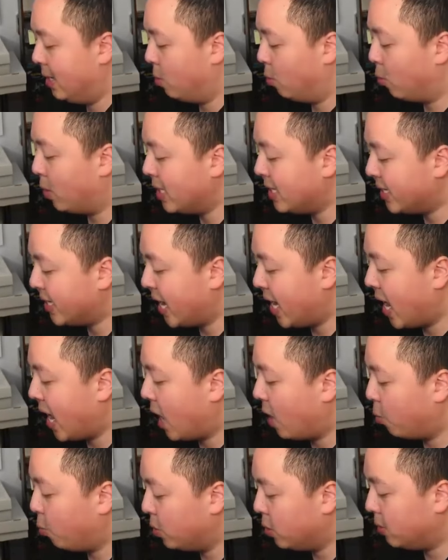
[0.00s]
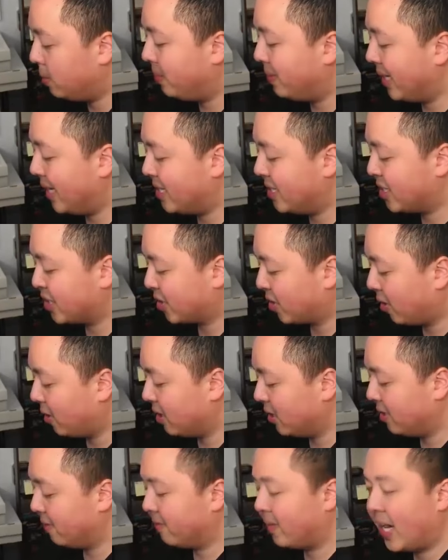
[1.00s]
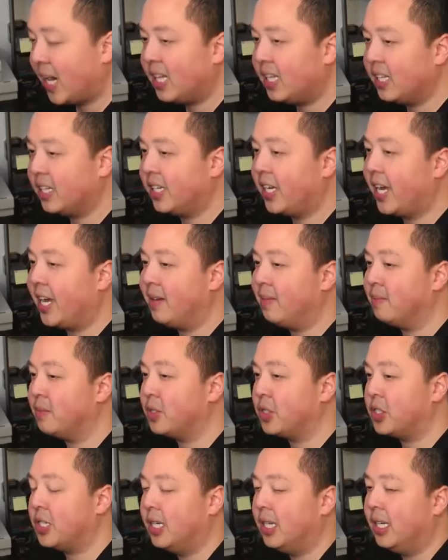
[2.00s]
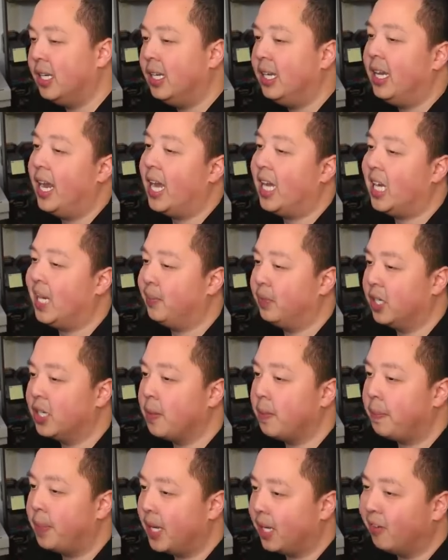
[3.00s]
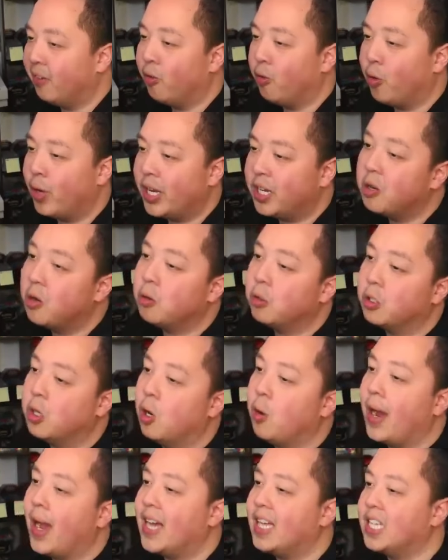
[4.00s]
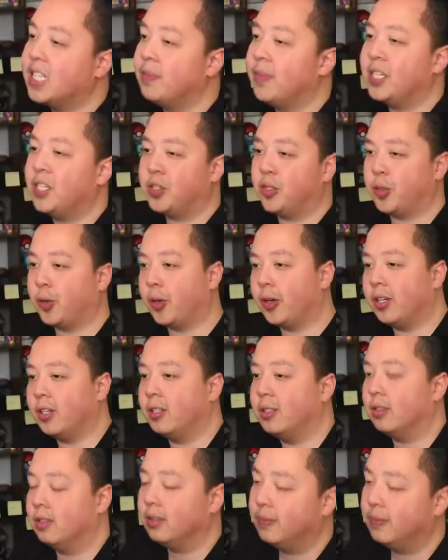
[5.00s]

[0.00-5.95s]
One day I will play the Scarlet and Violet games, and I'm gonna pick Koi as my starter,